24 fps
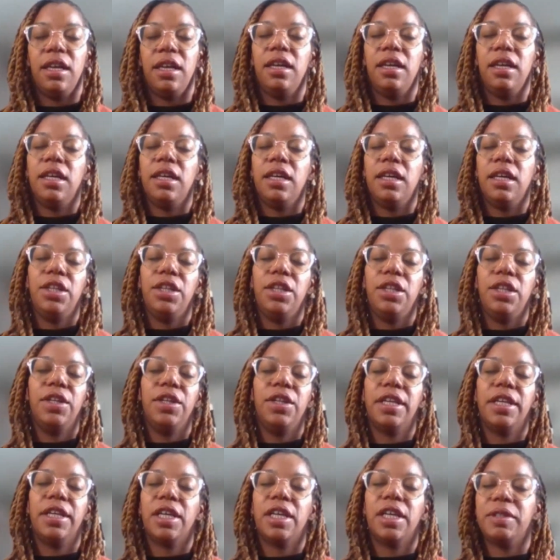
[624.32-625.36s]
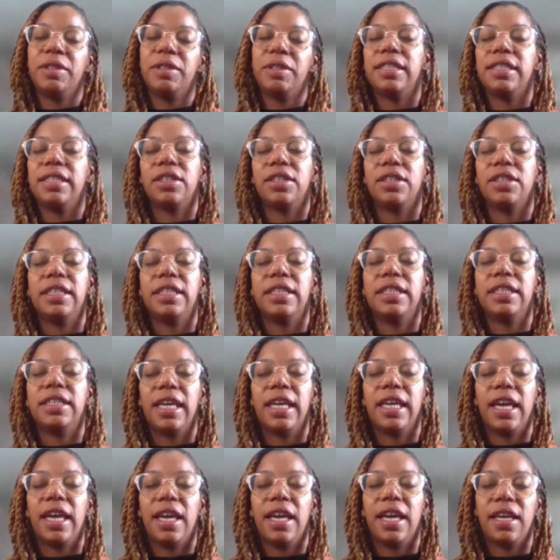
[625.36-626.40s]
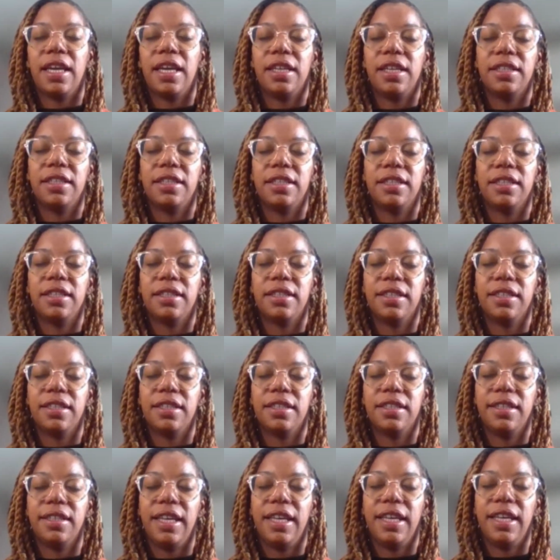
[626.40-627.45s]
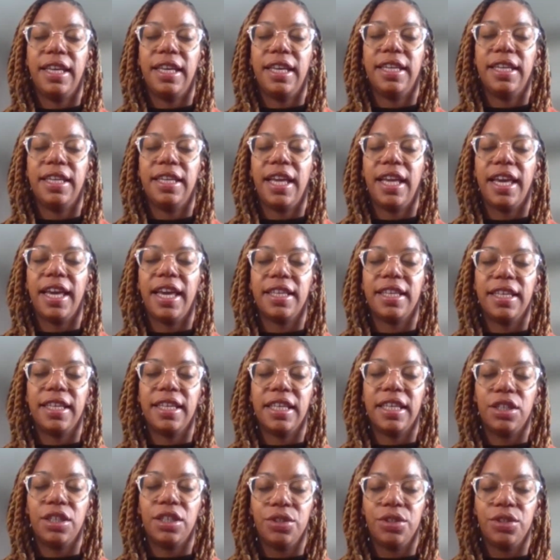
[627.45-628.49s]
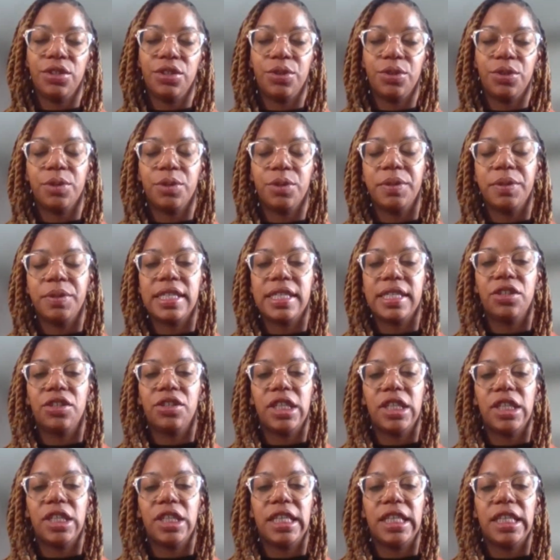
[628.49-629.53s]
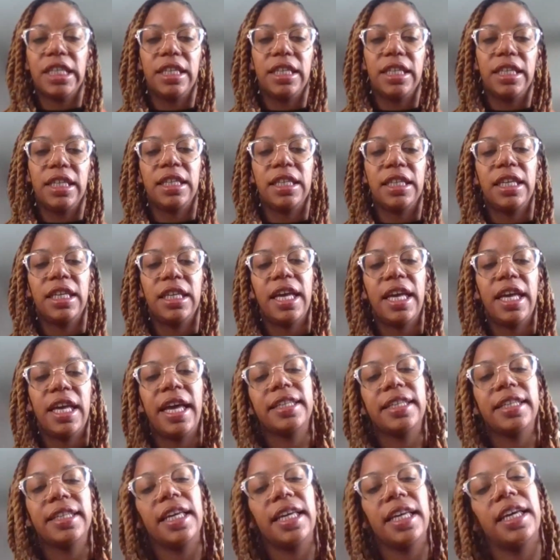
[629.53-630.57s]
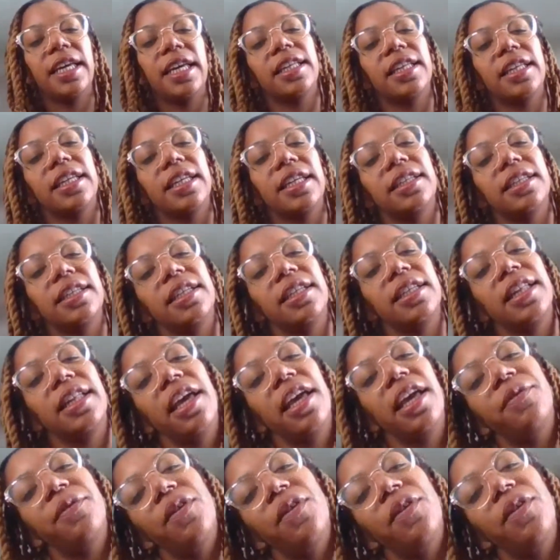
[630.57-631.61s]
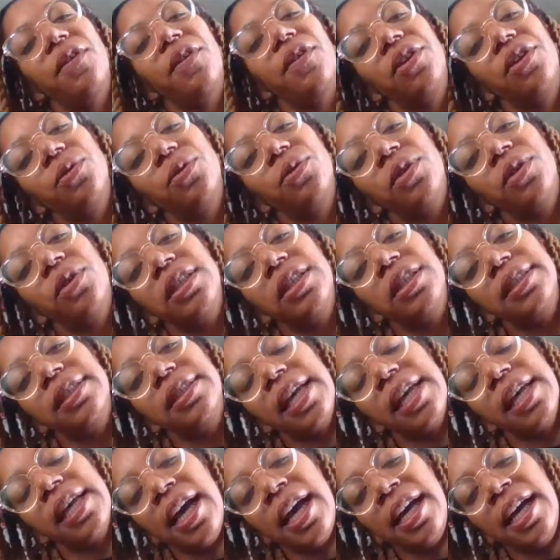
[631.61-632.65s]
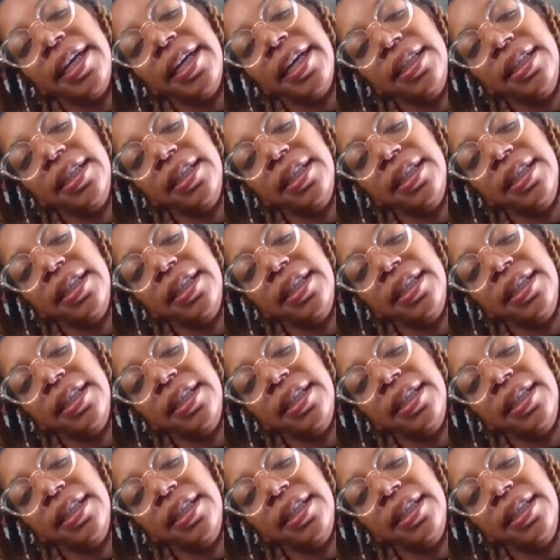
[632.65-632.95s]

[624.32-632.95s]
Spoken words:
You can come to stillness again, inhaling in a neutral position and then exhaling, letting the head fall to one side